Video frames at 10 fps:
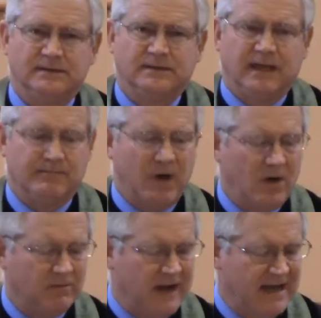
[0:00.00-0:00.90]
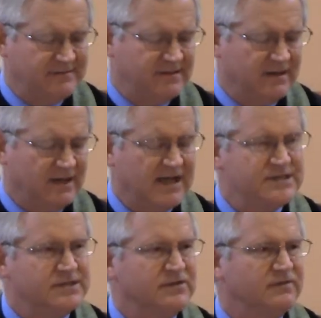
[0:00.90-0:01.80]
And Paul writes in
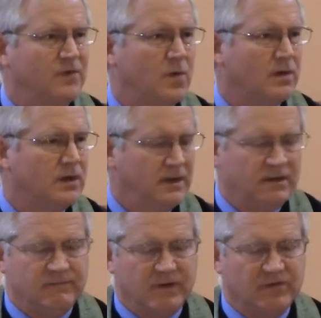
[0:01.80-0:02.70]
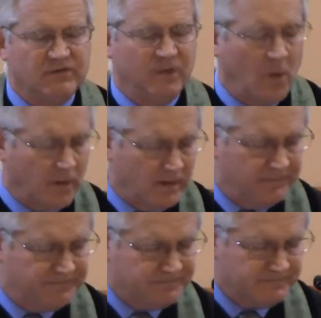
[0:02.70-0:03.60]
Galatians 4, verse 4,
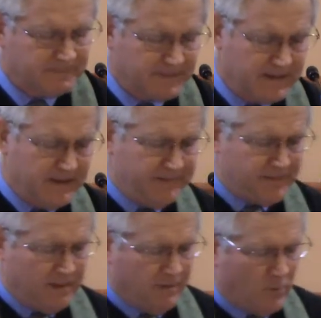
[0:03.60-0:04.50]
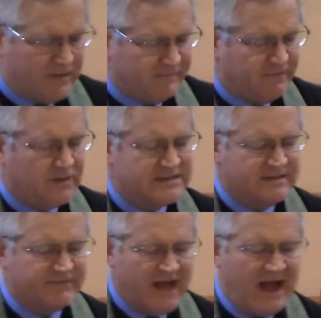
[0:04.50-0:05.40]
but when the fullness
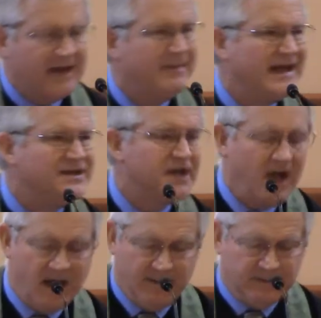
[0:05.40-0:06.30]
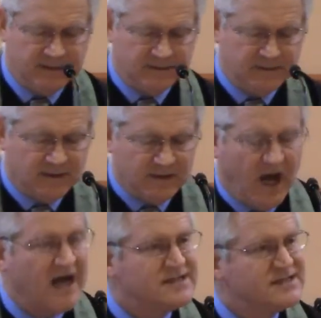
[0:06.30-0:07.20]
of time had come,
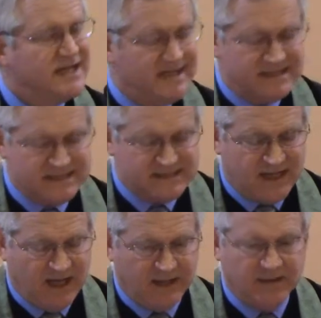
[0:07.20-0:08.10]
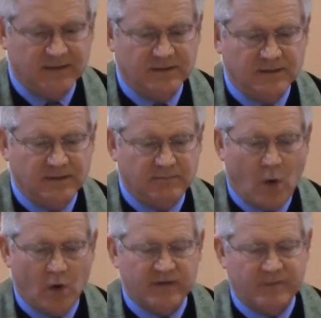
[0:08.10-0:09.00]
God sent his Son,
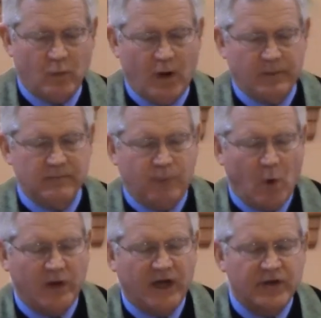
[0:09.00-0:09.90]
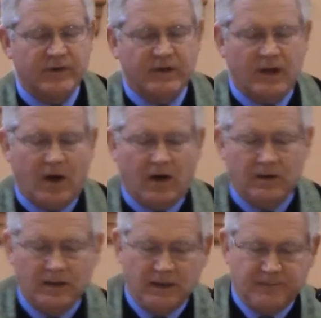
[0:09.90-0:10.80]
born of a woman, born under the
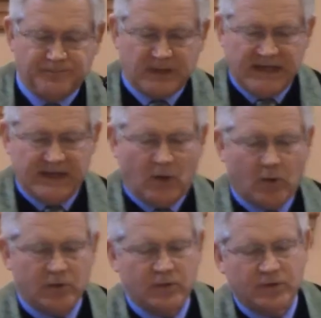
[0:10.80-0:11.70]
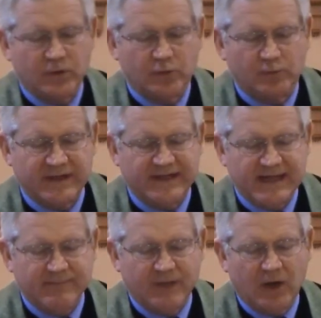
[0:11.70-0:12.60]
law, in order to
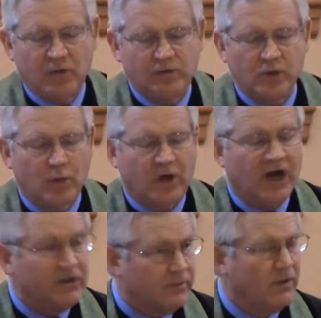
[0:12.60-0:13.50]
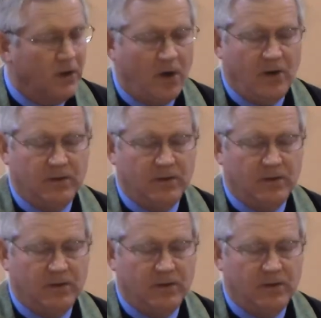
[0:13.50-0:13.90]
redeem those who were under the law,